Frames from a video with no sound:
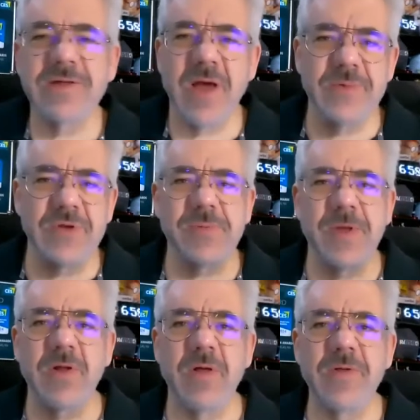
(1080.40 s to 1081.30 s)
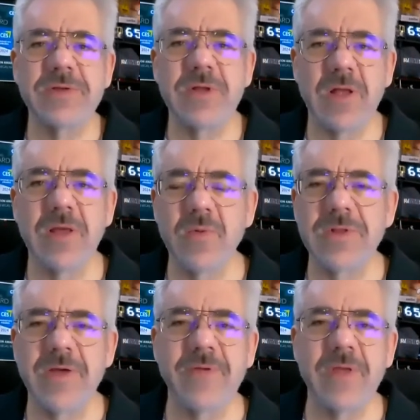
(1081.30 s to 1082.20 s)
the time to explain all this in Huddly, and
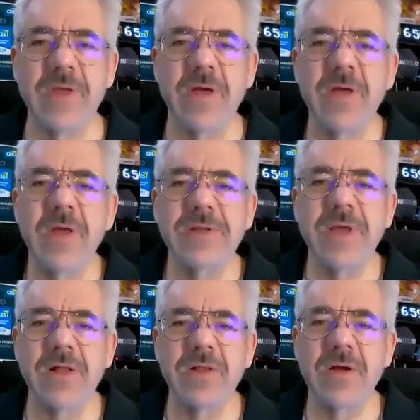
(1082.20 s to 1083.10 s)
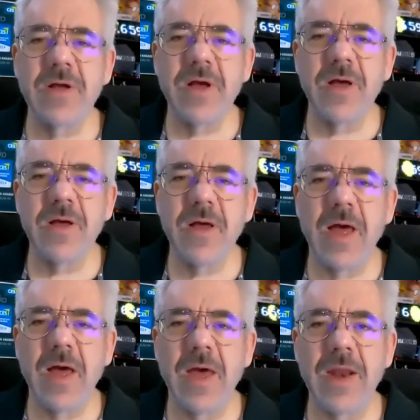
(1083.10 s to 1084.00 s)
we'll definitely uh, take a look uh, uh
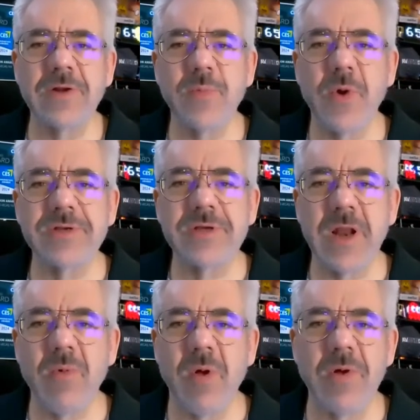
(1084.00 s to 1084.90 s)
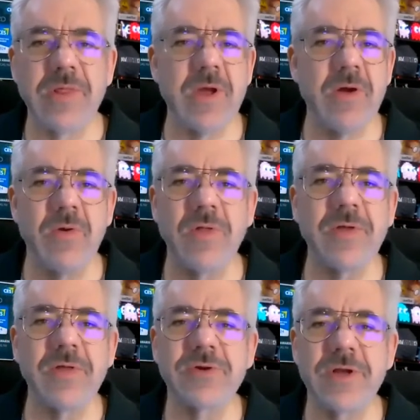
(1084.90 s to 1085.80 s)
at Enterprise Connect while you are there and all
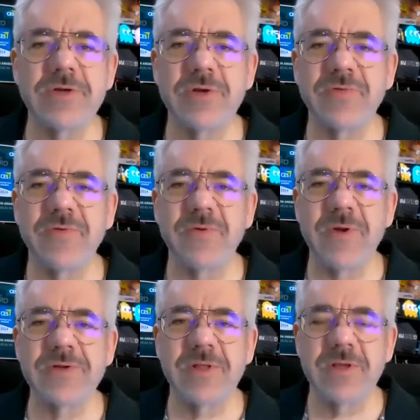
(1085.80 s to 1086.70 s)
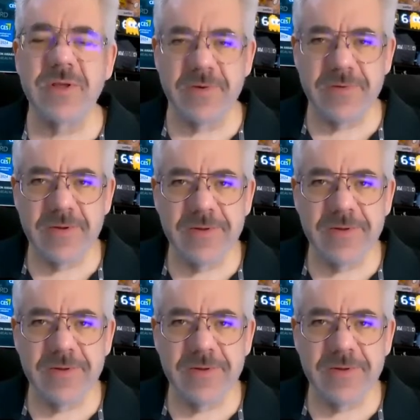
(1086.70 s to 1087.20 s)
the other trade shows for the rest of the year.